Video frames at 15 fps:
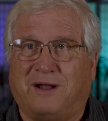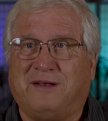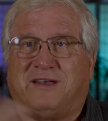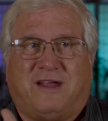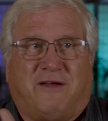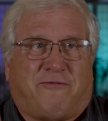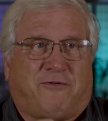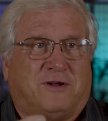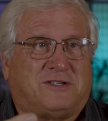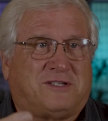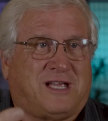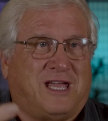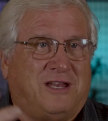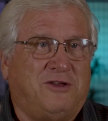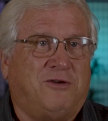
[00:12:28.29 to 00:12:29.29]
difference
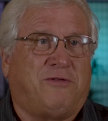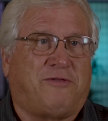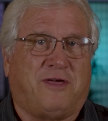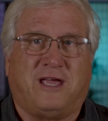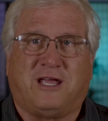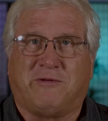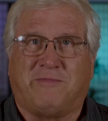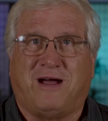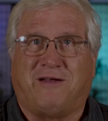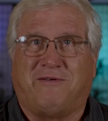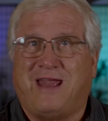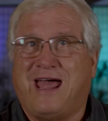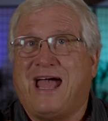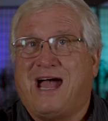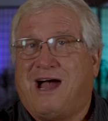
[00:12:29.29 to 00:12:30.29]
can you think about
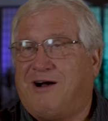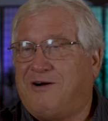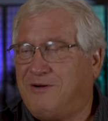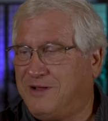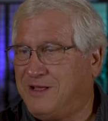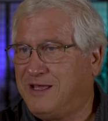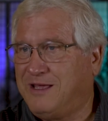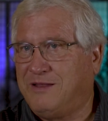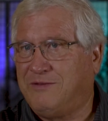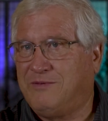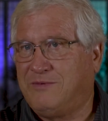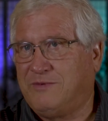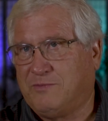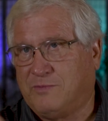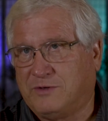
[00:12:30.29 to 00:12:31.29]
now,
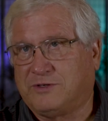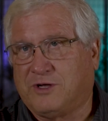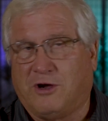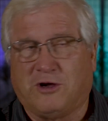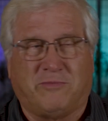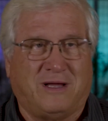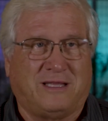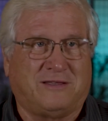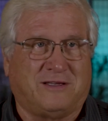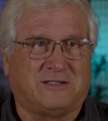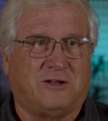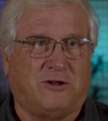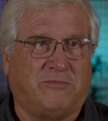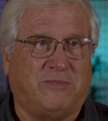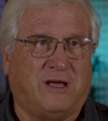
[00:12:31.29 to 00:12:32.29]
and we'll talk about this
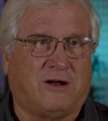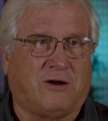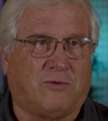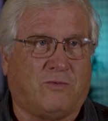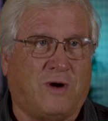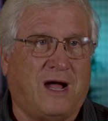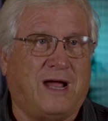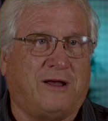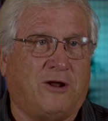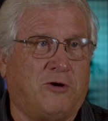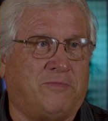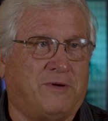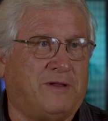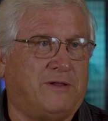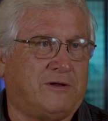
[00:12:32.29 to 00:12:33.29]
in a little bit, are wide
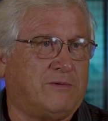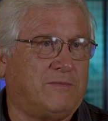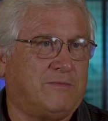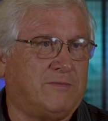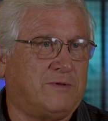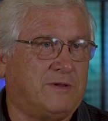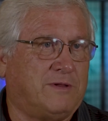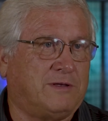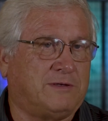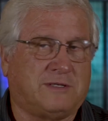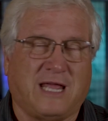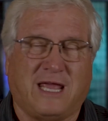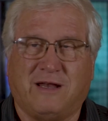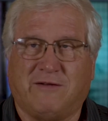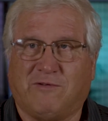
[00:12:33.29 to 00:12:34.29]
open, the
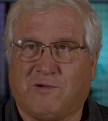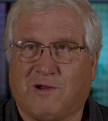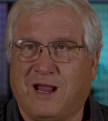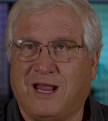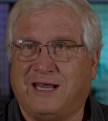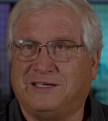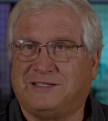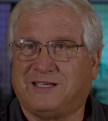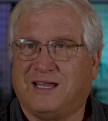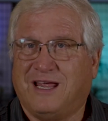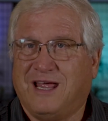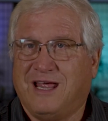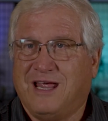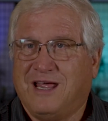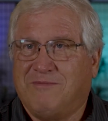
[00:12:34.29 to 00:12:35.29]
state of grace,
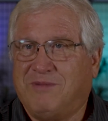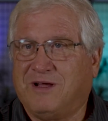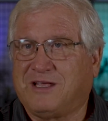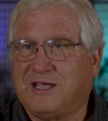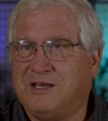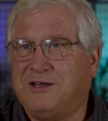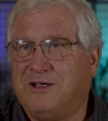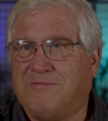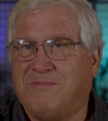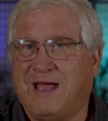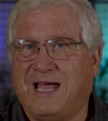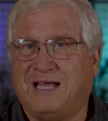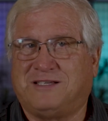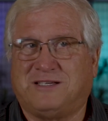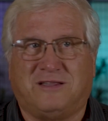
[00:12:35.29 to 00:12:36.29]
but can you
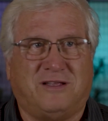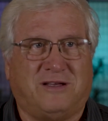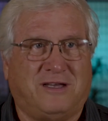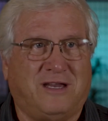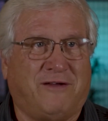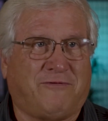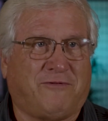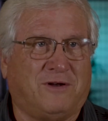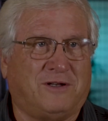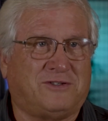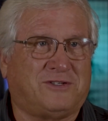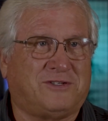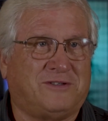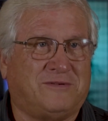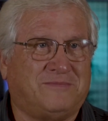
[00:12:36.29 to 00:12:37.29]
imagine the
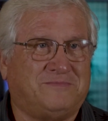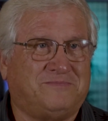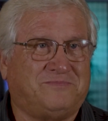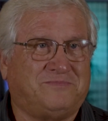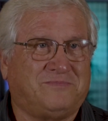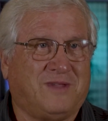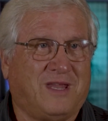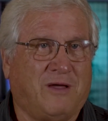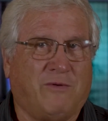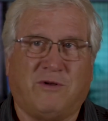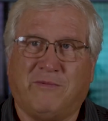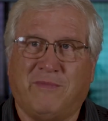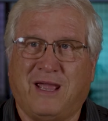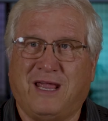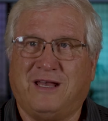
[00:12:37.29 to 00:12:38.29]
difference it would
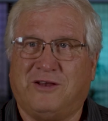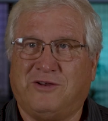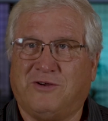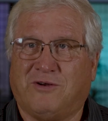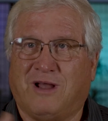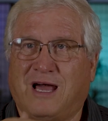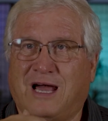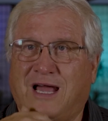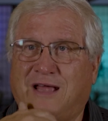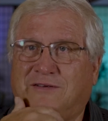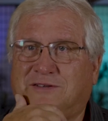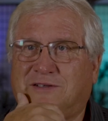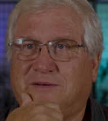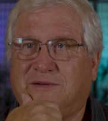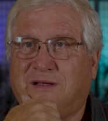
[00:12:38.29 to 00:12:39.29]
have made in your
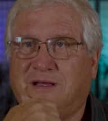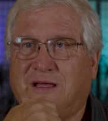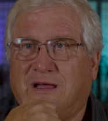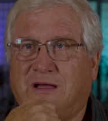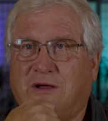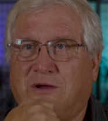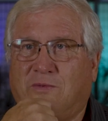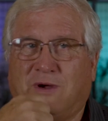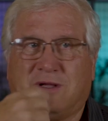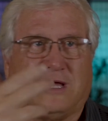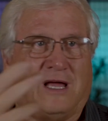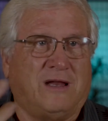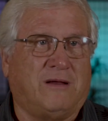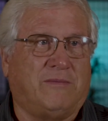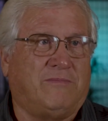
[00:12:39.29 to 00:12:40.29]
lives? What
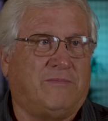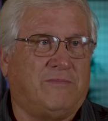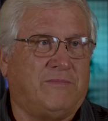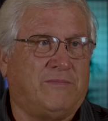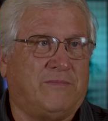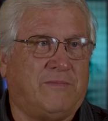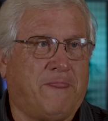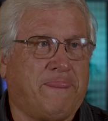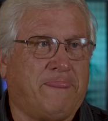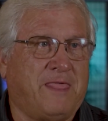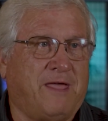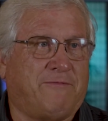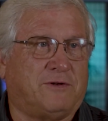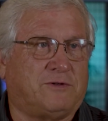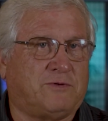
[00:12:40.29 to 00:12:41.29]
kind of
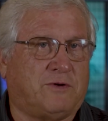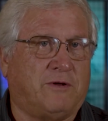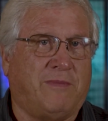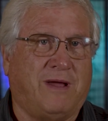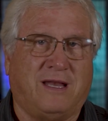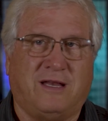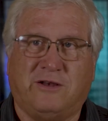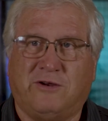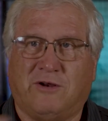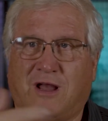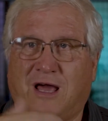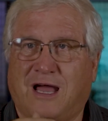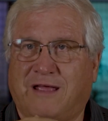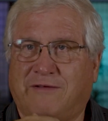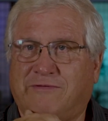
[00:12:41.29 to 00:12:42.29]
difference would it have made in your
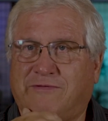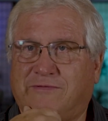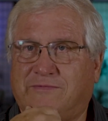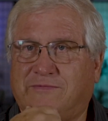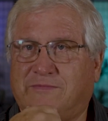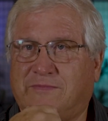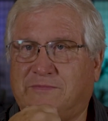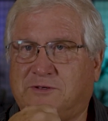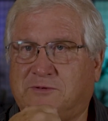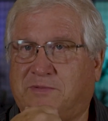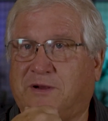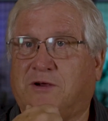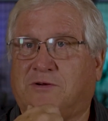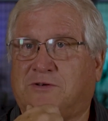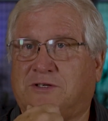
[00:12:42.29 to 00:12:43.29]
life
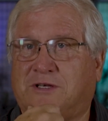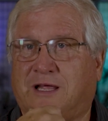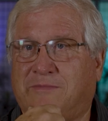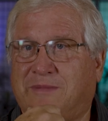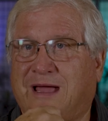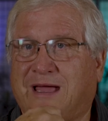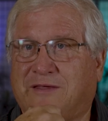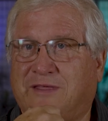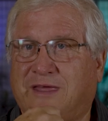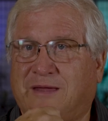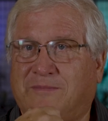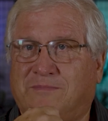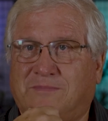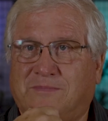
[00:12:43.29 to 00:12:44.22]
spiritually back then?